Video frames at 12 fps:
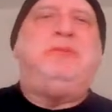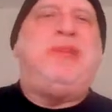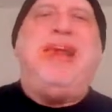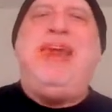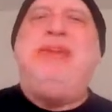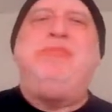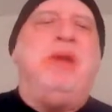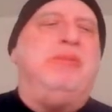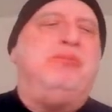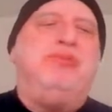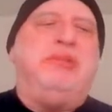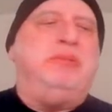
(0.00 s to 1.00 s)
I hate that
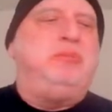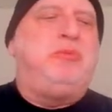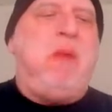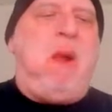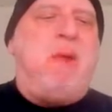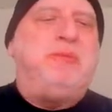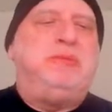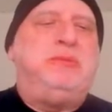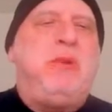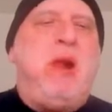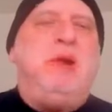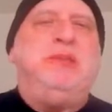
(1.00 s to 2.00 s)
shit.
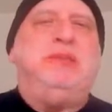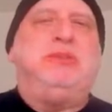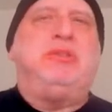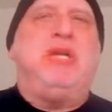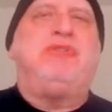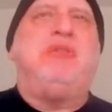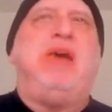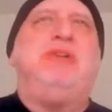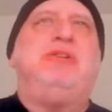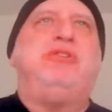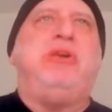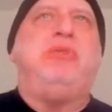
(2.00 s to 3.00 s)
It's like trying
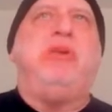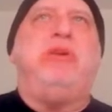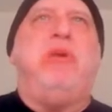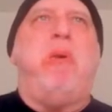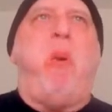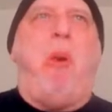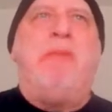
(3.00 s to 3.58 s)
to show that you're